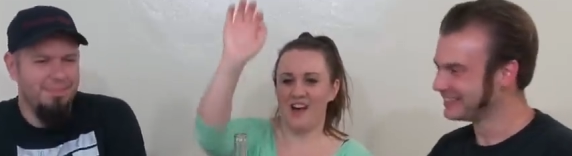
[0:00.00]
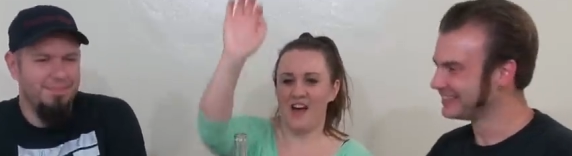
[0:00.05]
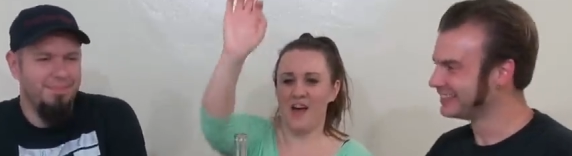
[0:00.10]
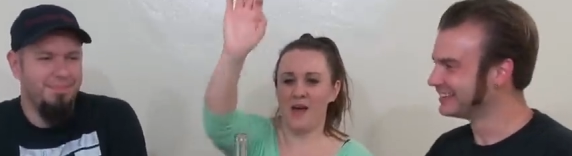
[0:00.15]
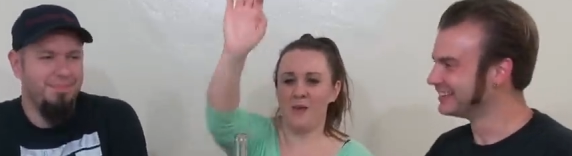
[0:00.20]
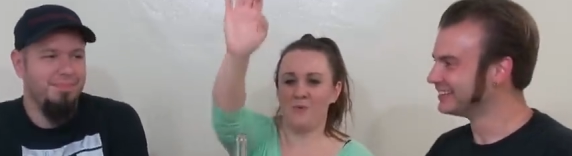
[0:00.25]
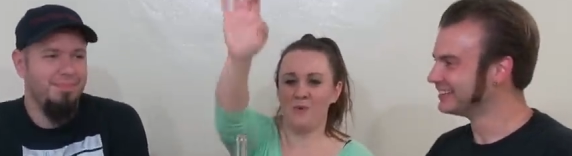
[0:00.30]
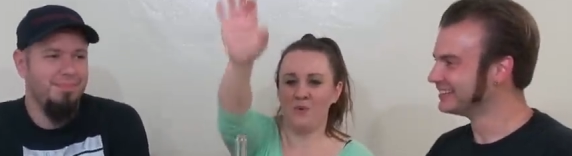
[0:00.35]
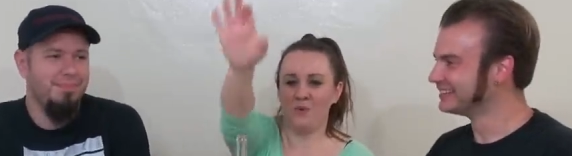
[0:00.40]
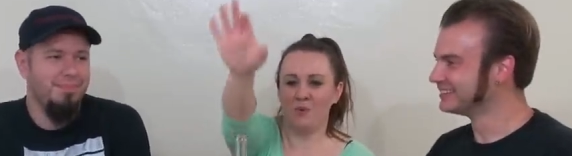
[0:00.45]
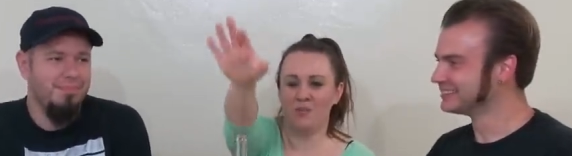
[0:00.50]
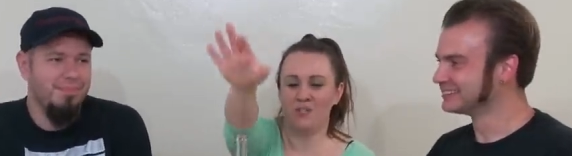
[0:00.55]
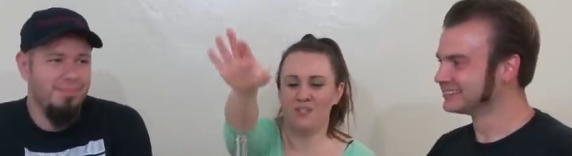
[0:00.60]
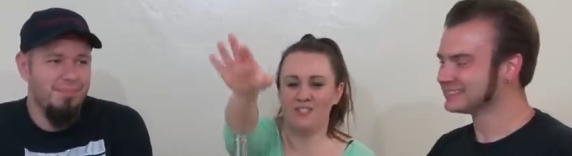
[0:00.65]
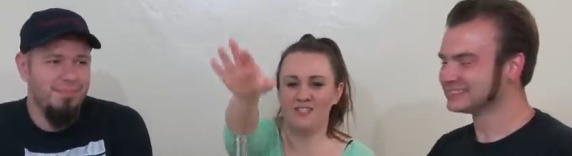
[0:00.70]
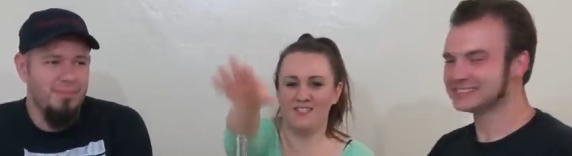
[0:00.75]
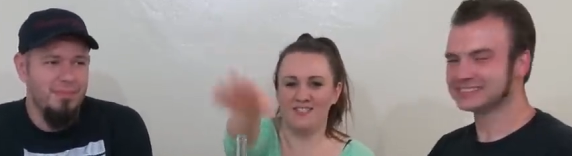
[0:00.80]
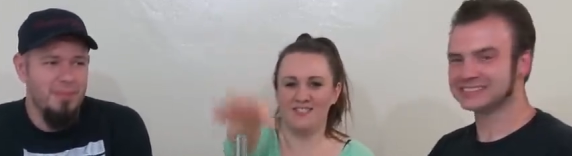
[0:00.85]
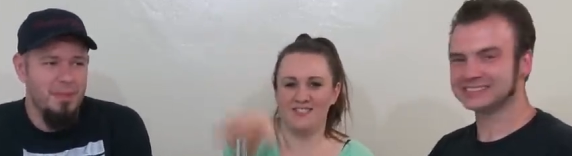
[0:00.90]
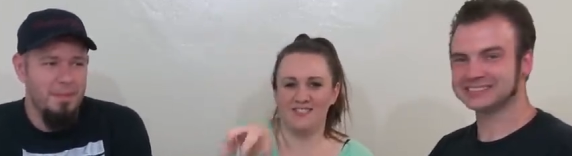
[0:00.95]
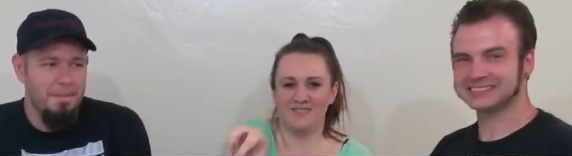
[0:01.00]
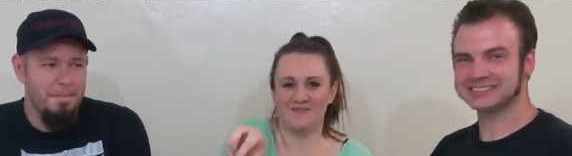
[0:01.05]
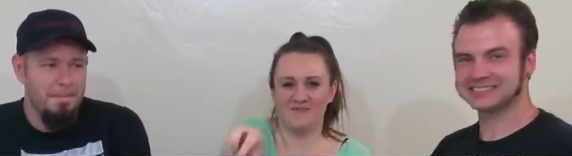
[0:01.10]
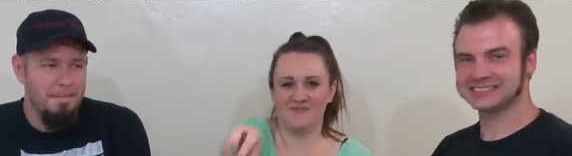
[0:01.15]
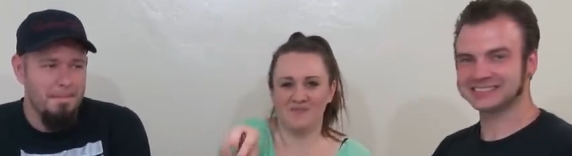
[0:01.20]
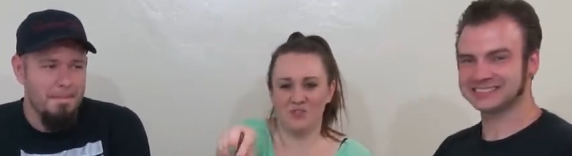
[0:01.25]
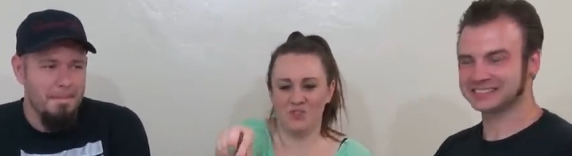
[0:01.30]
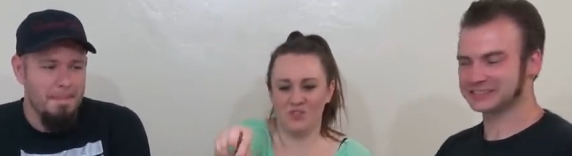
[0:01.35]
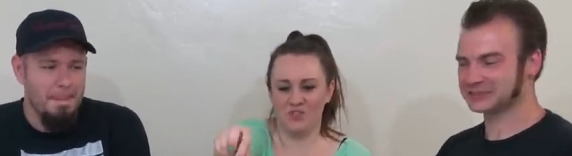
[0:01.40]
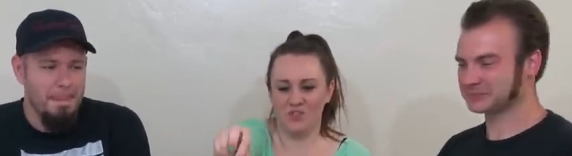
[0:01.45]
Speaker 1: I'm a wuss,
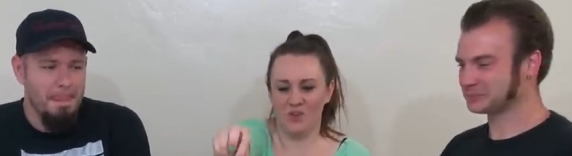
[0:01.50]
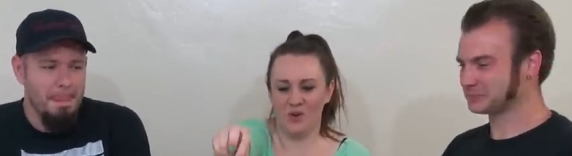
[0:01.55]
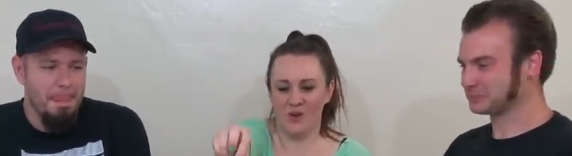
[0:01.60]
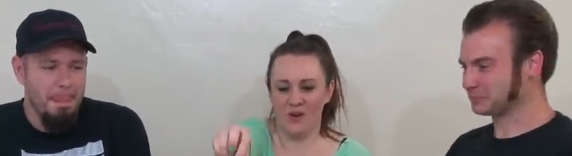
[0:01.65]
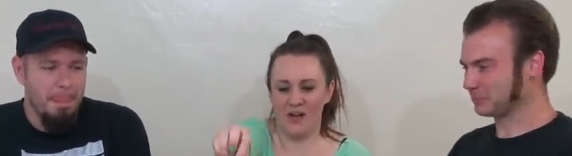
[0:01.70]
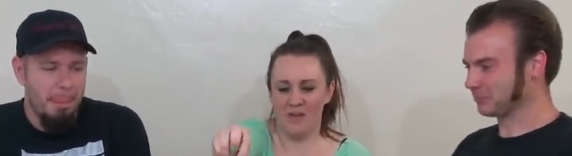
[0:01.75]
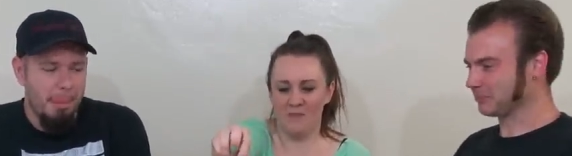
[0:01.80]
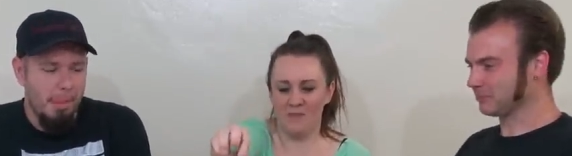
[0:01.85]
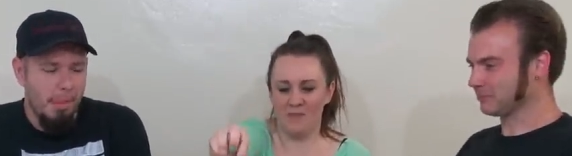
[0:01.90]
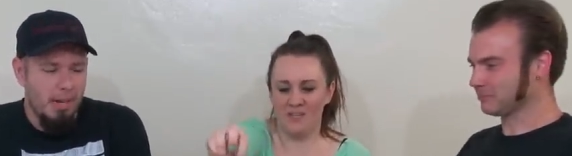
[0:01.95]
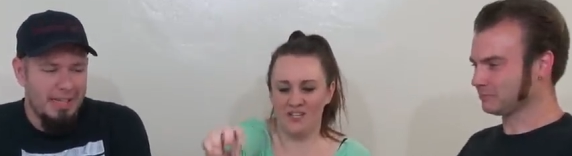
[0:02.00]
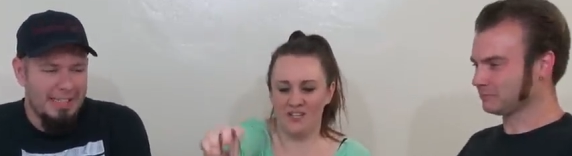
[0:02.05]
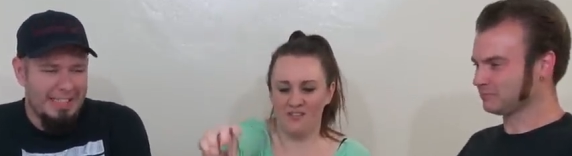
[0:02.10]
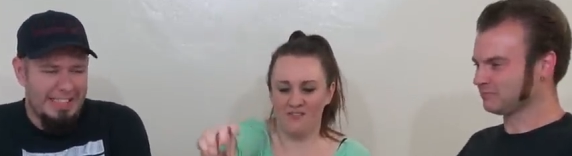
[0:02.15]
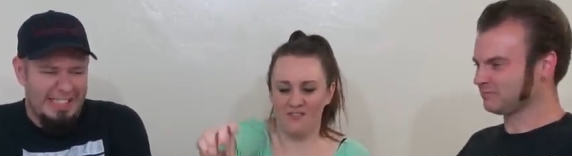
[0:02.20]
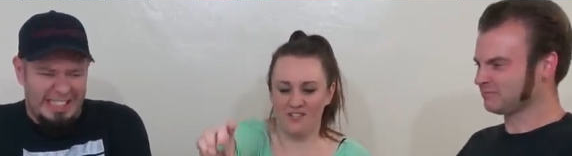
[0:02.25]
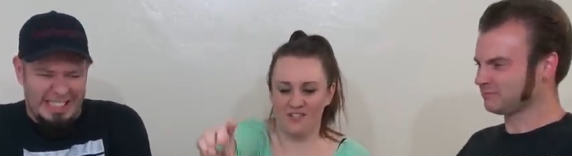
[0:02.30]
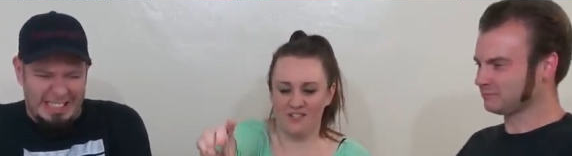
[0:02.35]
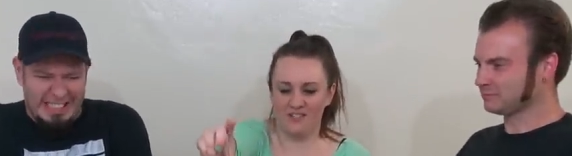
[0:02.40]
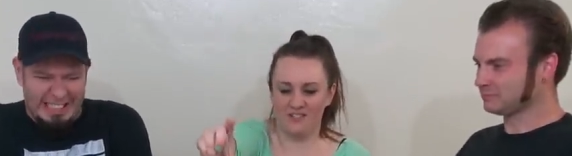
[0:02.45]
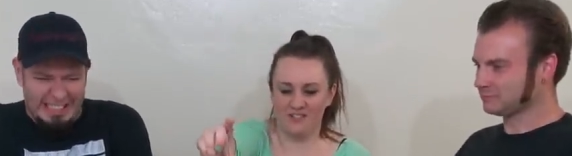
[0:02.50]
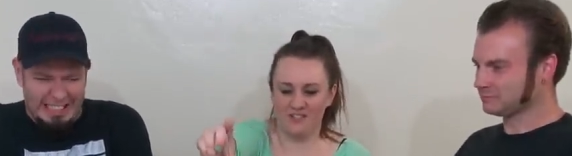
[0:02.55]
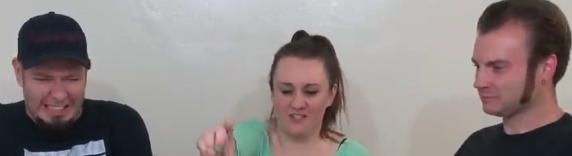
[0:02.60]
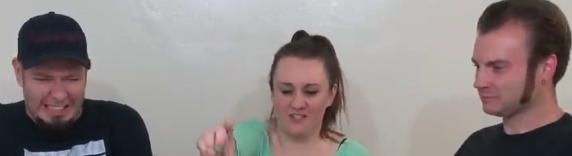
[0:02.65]
so I'm going to give this